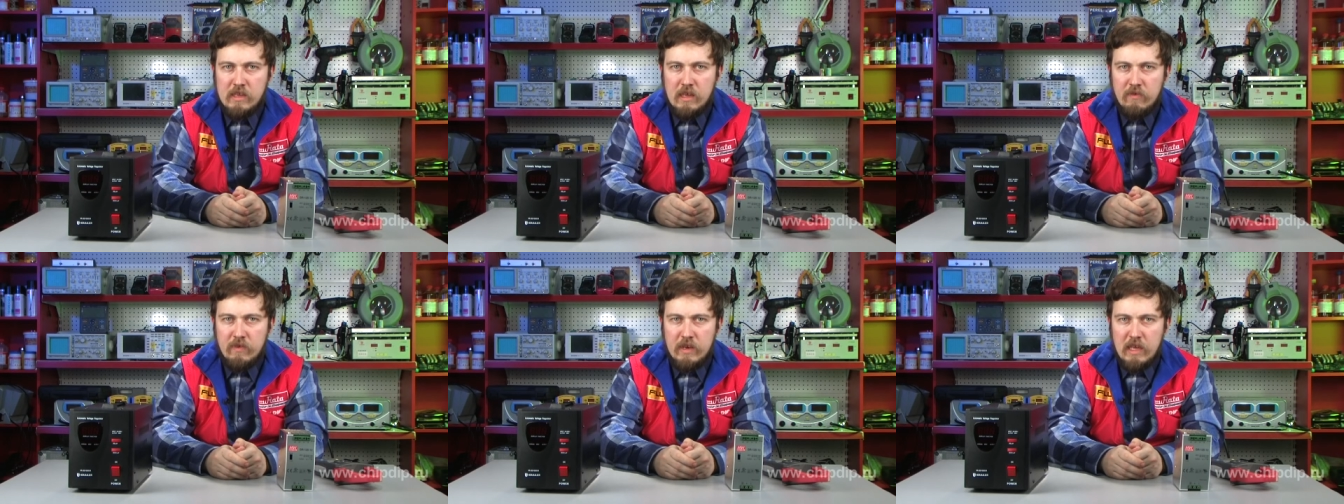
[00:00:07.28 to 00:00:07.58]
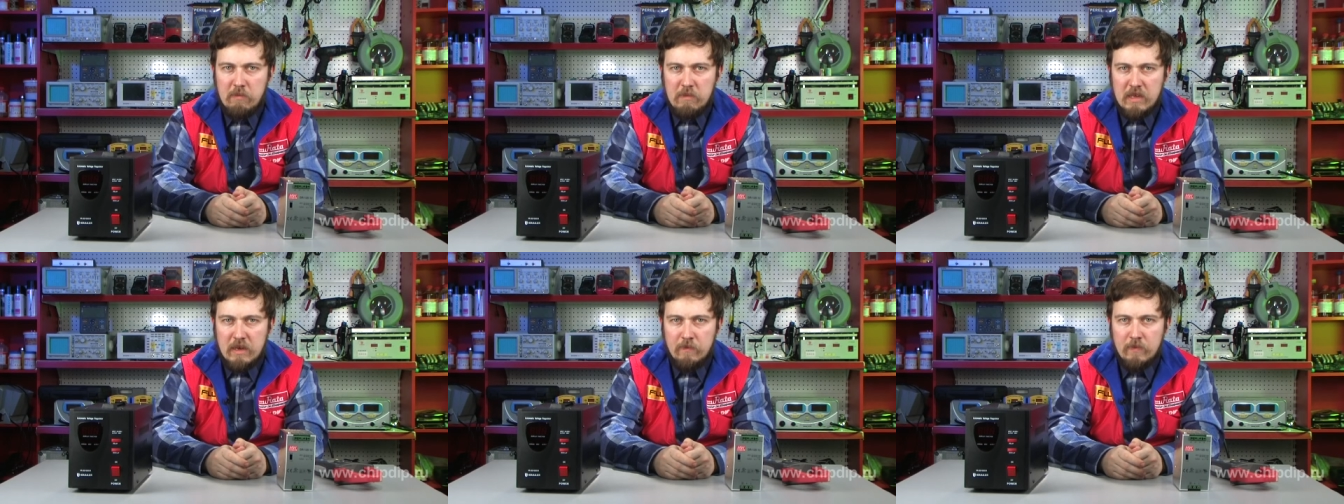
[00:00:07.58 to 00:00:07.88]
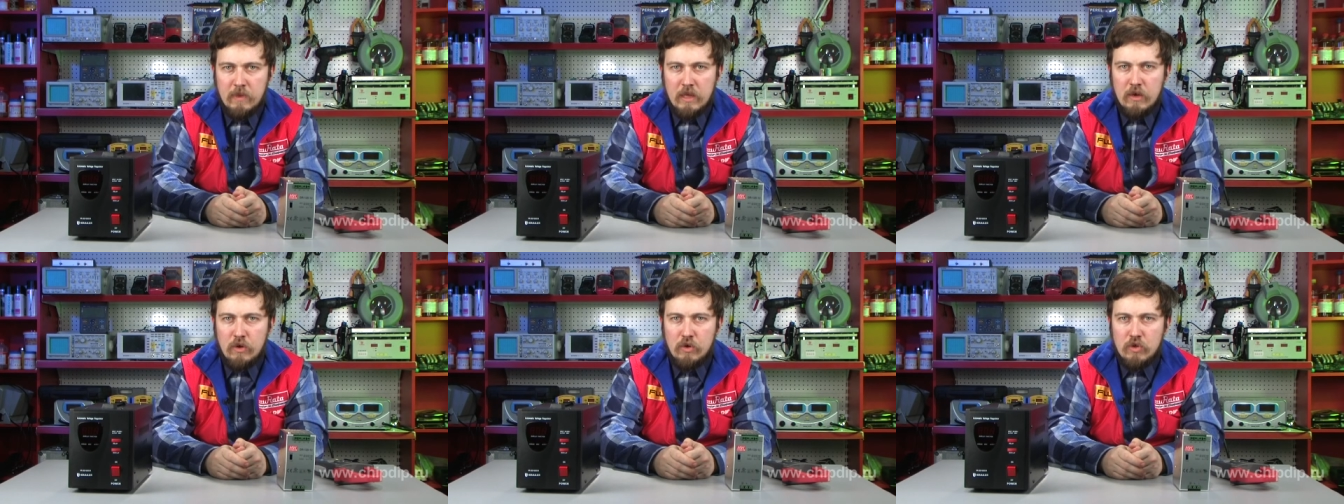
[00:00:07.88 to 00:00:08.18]
We can
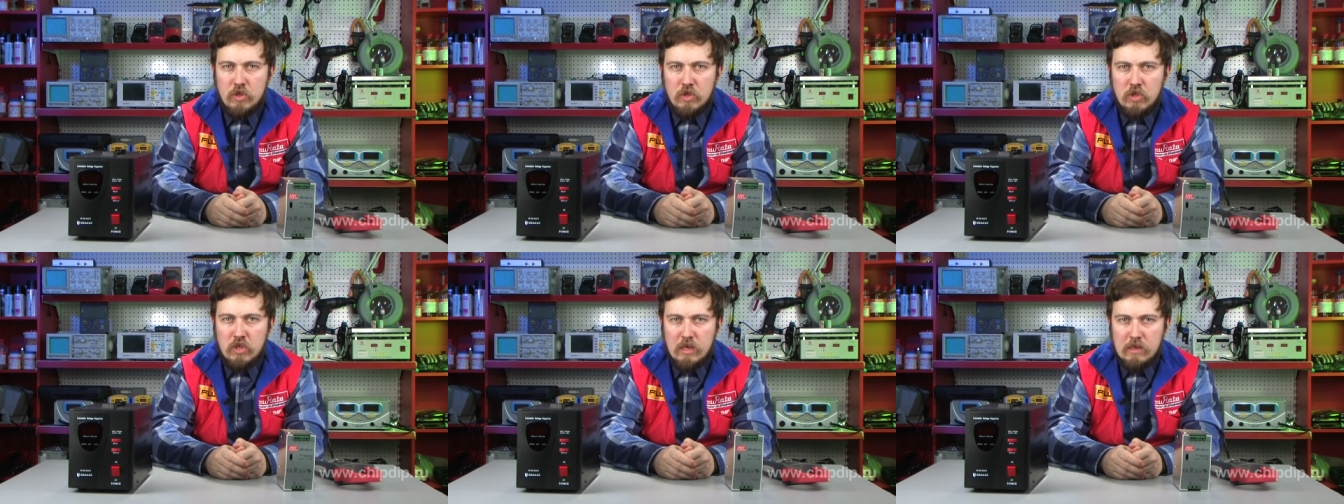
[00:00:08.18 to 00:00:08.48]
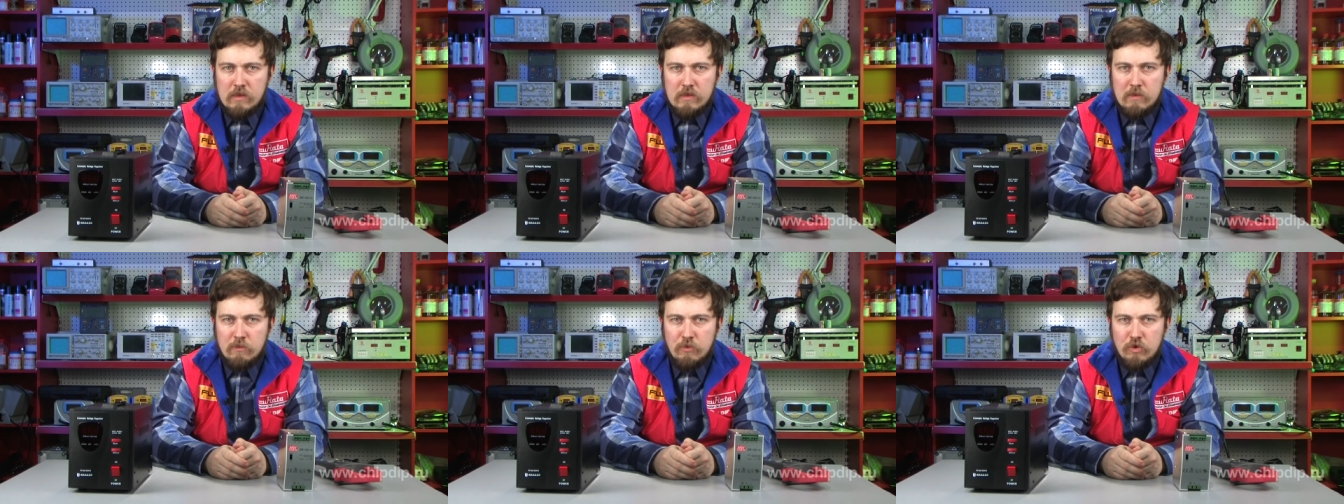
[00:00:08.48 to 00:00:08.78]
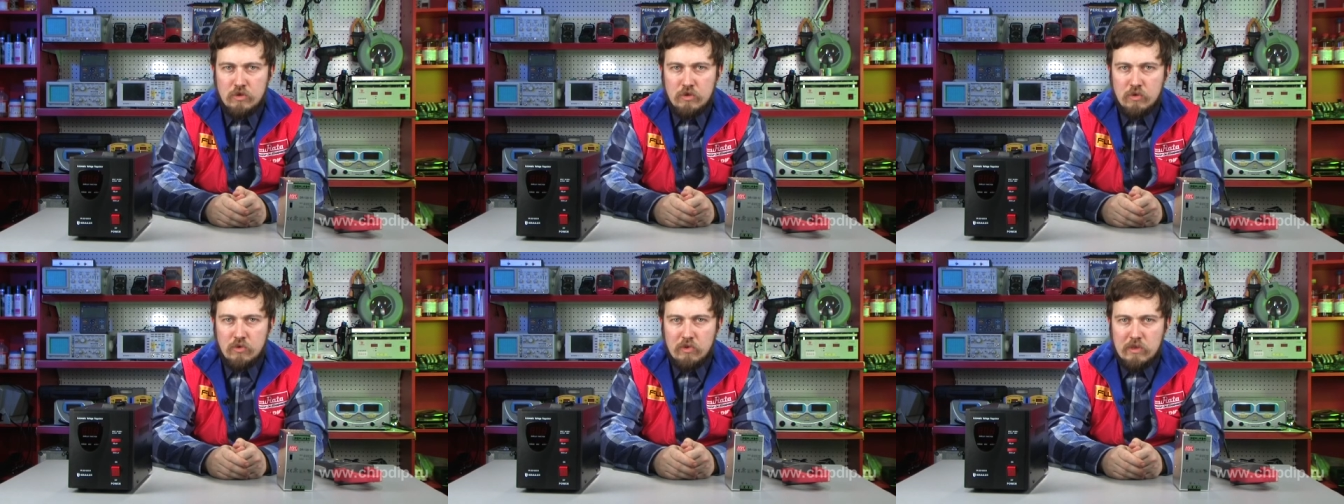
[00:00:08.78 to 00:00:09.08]
recently hear the word
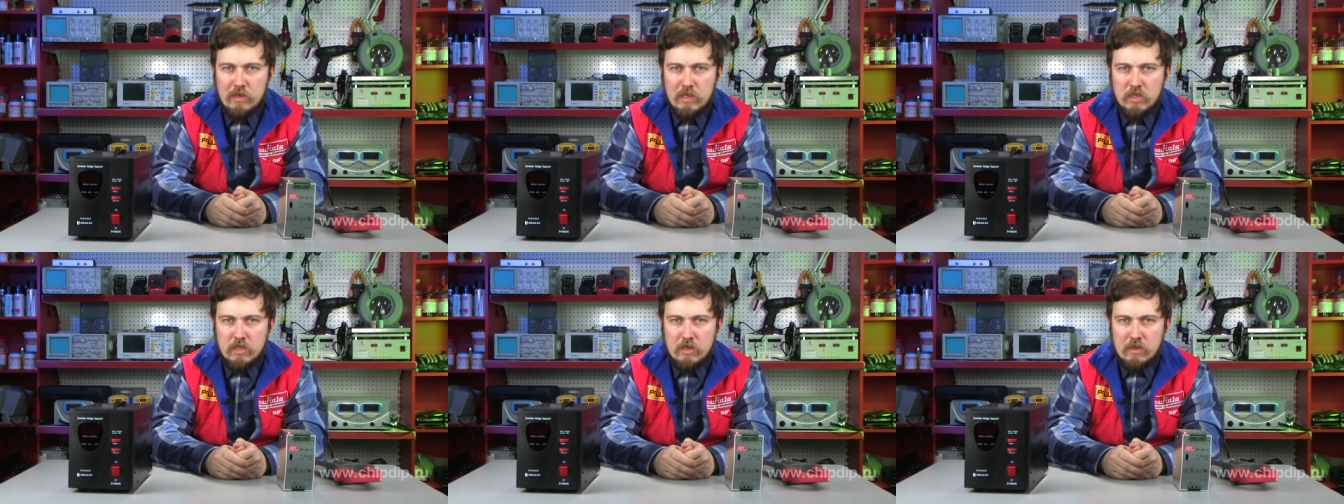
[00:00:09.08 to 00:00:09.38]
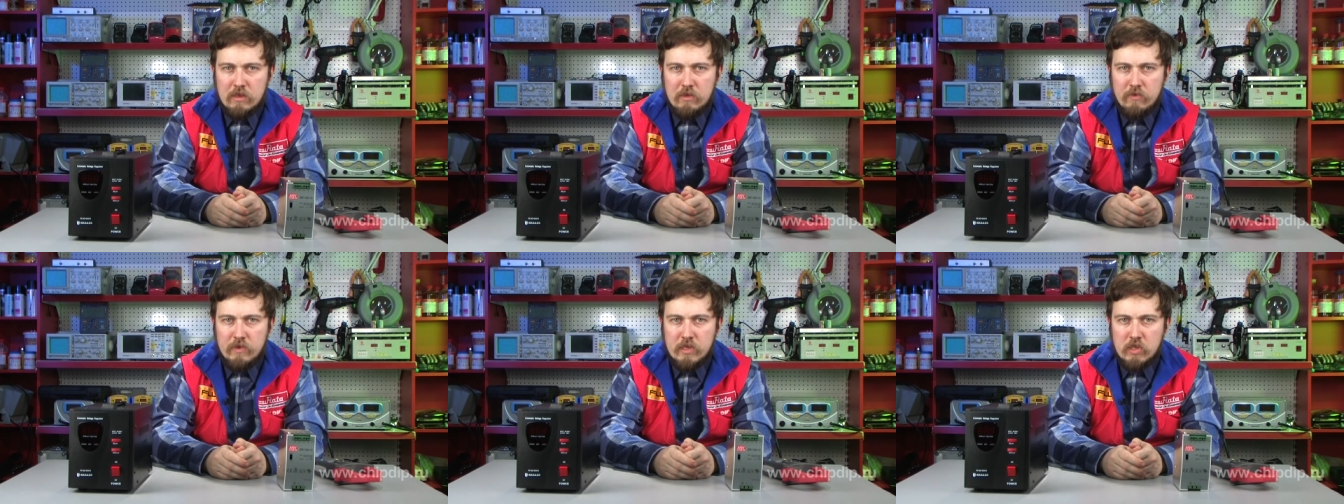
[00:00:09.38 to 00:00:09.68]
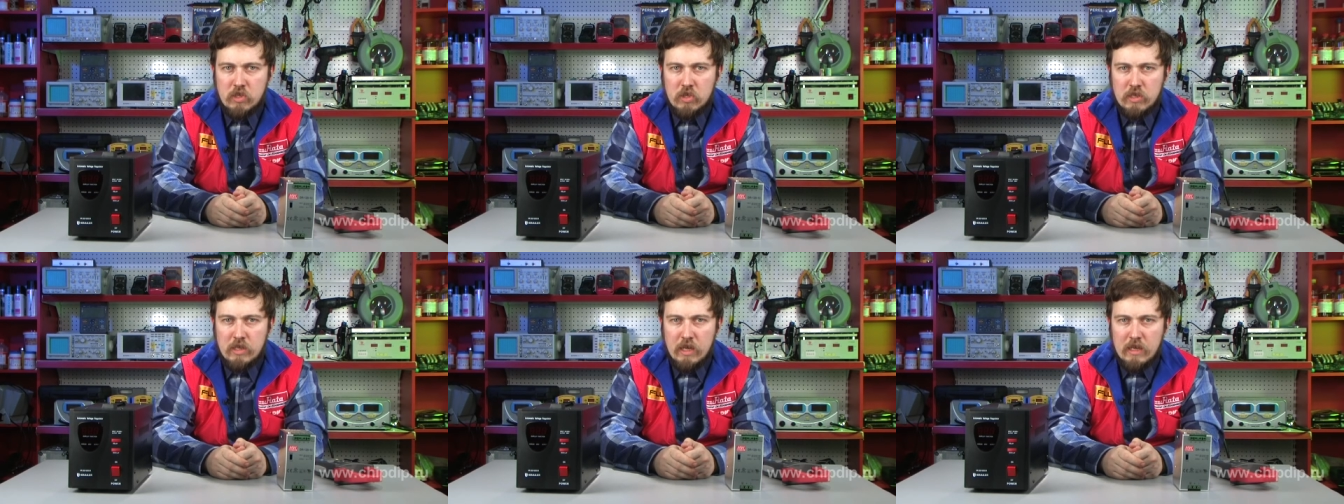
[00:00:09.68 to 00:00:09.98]
combination power
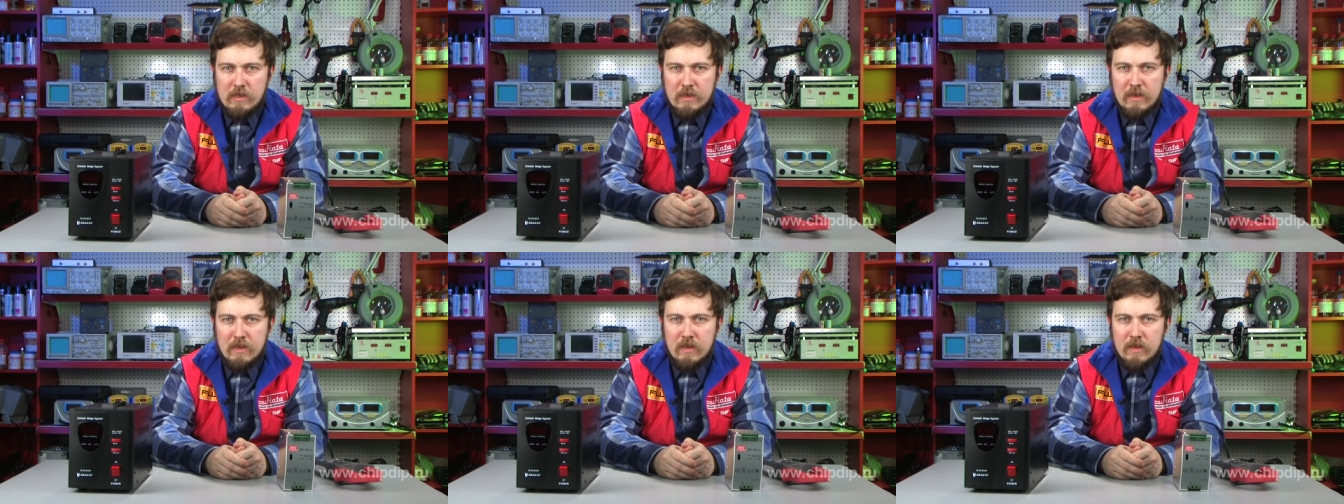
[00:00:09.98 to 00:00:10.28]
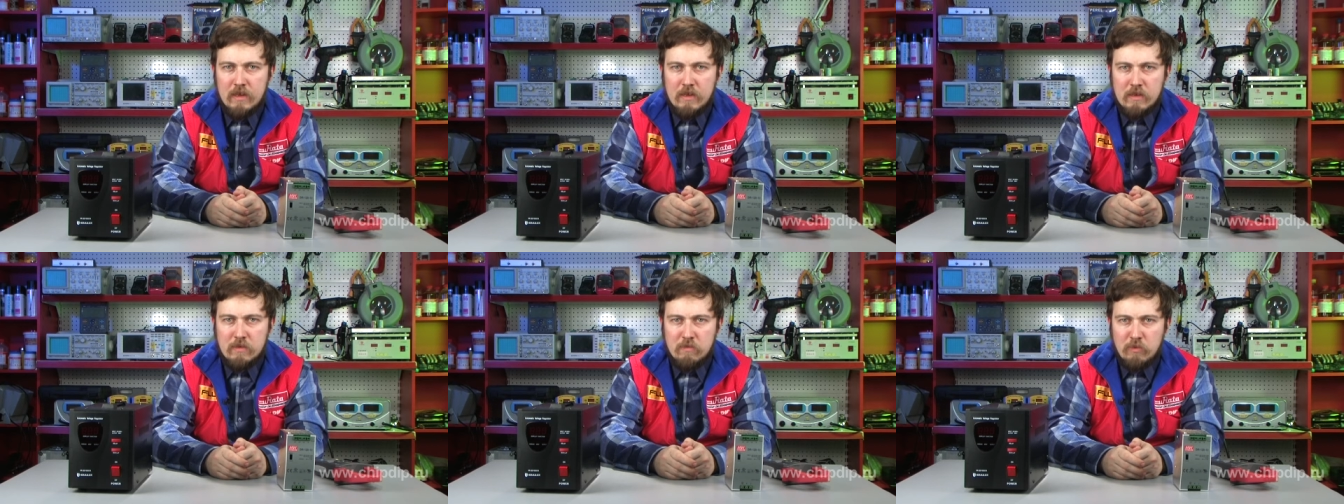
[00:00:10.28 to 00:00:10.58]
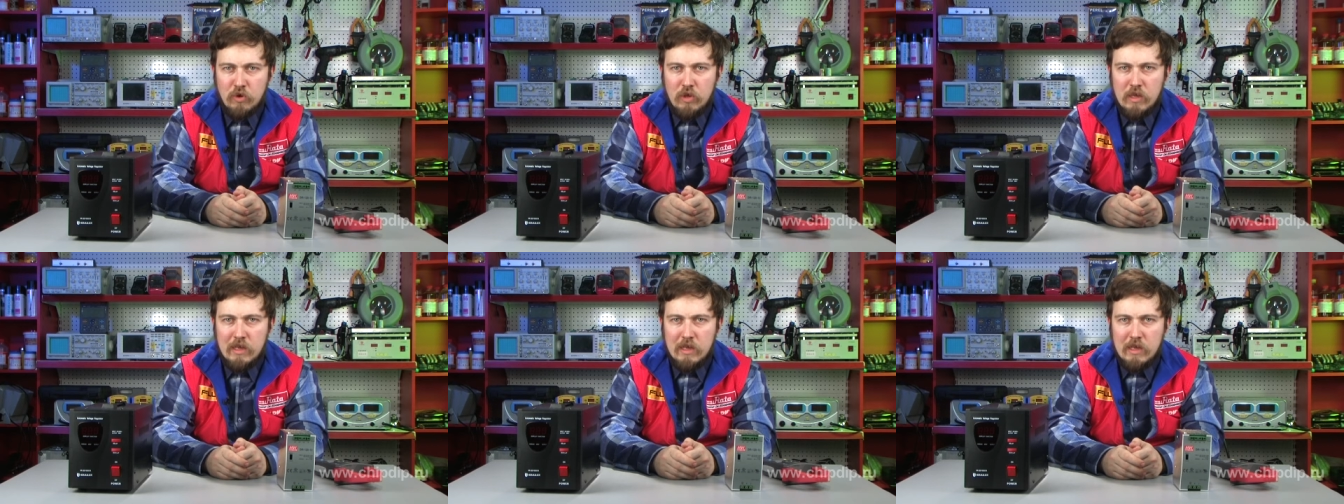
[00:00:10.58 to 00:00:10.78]
failure quite often.